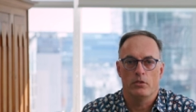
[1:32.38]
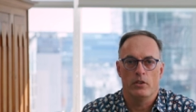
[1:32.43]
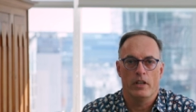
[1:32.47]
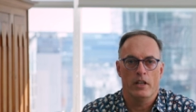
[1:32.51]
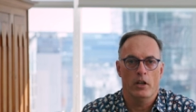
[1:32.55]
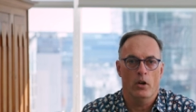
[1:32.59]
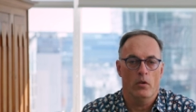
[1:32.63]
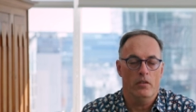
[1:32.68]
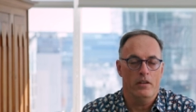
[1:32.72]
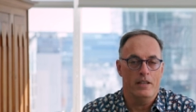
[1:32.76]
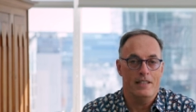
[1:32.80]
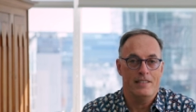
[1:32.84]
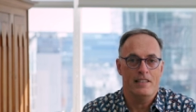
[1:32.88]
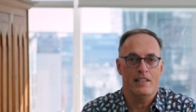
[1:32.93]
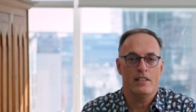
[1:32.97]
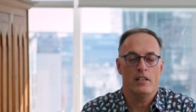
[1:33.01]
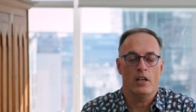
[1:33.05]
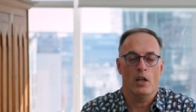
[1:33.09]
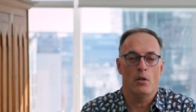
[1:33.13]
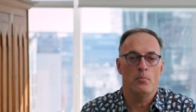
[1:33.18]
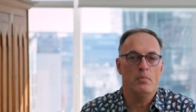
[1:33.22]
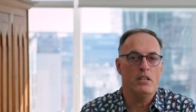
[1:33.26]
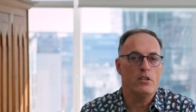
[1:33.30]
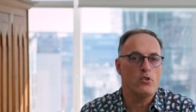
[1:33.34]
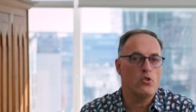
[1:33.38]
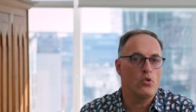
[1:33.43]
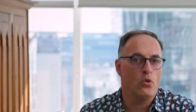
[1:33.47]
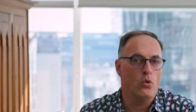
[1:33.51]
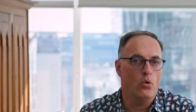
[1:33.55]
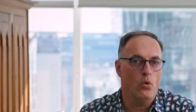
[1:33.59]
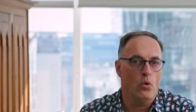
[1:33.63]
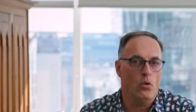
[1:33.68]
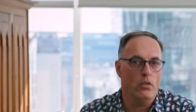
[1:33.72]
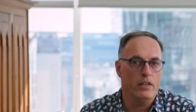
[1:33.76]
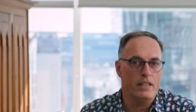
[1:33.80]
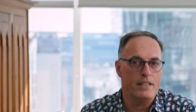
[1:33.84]
You know, is it going to be
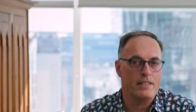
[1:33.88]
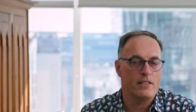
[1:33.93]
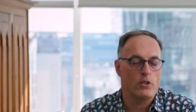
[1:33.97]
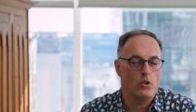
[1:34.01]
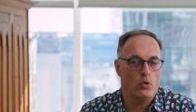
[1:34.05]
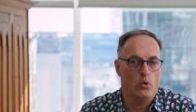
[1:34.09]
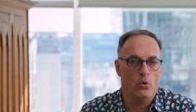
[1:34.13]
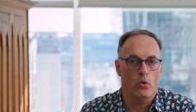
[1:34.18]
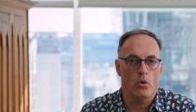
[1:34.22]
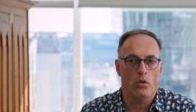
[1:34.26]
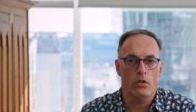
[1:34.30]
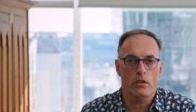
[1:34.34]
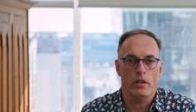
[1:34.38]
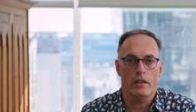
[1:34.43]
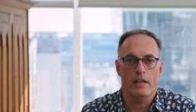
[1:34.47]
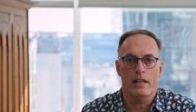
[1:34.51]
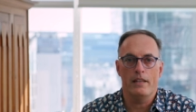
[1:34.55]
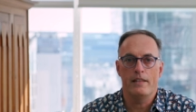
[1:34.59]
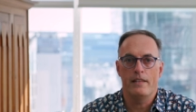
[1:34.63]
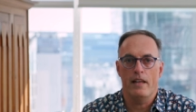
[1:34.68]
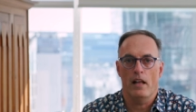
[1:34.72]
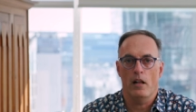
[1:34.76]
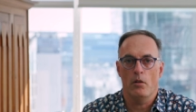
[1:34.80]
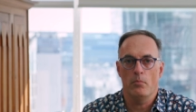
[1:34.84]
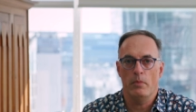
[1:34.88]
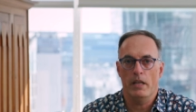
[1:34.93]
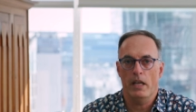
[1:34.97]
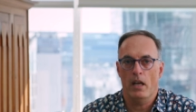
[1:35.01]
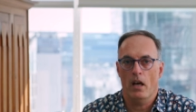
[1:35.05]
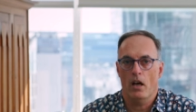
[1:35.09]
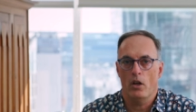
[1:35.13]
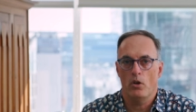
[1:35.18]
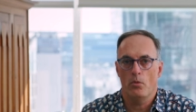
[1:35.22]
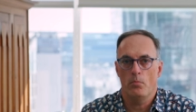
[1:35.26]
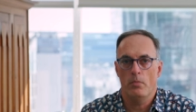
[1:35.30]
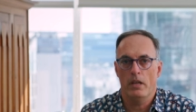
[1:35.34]
school? Is school going to tell me
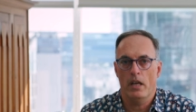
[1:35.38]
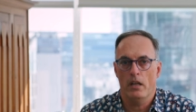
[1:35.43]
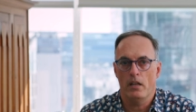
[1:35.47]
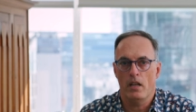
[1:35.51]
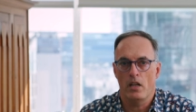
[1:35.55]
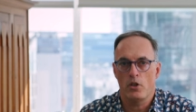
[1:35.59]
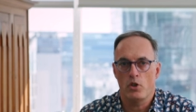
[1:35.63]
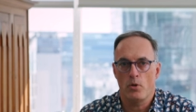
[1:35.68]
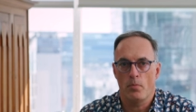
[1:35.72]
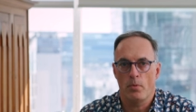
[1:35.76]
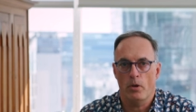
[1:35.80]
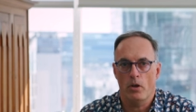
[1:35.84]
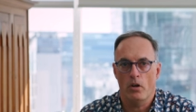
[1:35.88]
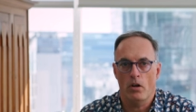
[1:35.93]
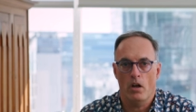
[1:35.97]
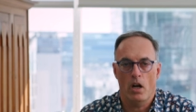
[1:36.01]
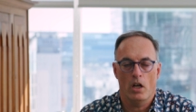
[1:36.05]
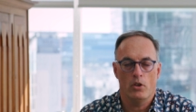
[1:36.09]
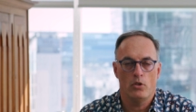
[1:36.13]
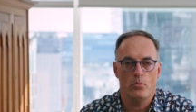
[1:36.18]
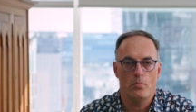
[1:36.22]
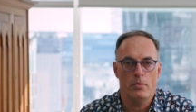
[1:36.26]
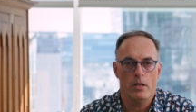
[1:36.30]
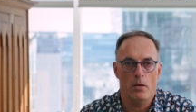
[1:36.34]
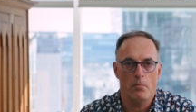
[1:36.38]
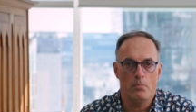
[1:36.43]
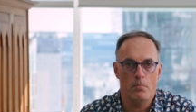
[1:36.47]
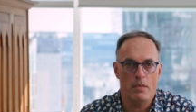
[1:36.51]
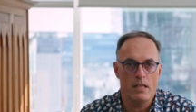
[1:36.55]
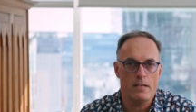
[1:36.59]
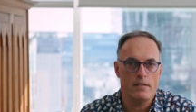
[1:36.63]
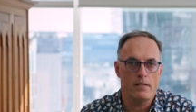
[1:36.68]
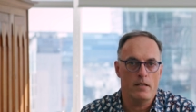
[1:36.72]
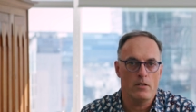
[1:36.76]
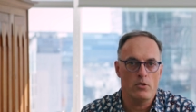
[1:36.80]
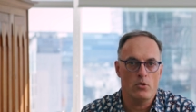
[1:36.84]
how to be an entrepreneur, how to be a
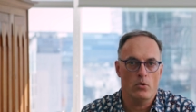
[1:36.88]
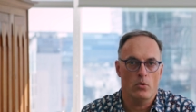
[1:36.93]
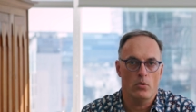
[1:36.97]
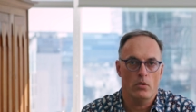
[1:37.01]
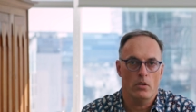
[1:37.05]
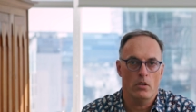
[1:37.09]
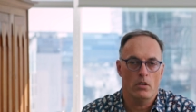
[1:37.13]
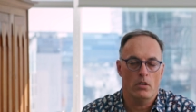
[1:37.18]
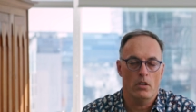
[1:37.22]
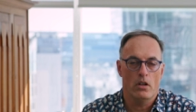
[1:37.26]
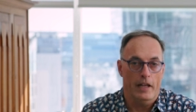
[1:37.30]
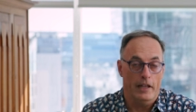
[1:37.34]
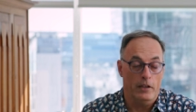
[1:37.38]
business owner?